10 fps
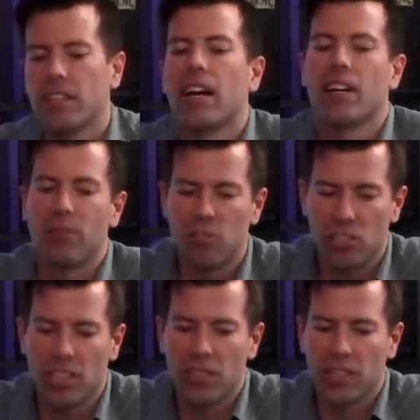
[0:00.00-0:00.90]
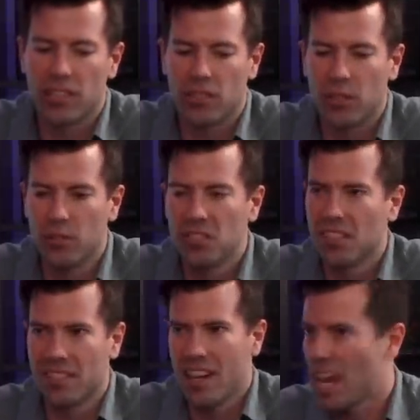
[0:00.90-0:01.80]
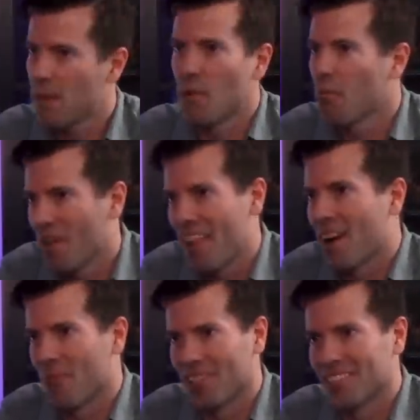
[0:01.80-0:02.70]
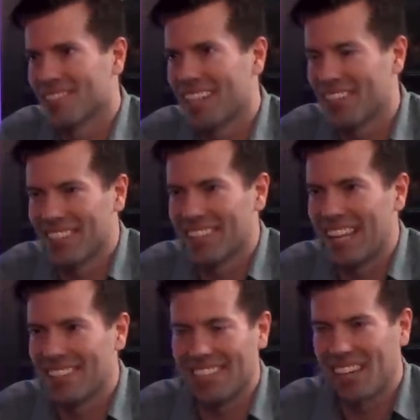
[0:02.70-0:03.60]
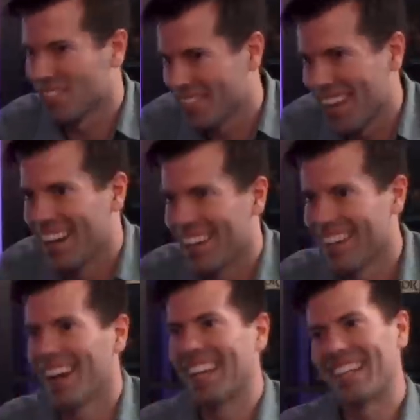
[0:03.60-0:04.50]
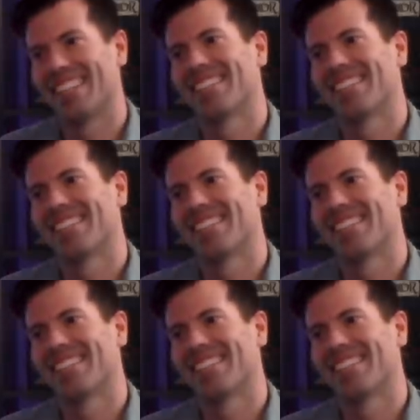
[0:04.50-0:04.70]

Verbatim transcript: yeah, if you cheat, you get to just name what that was. And you can say it's the Elder Sign, and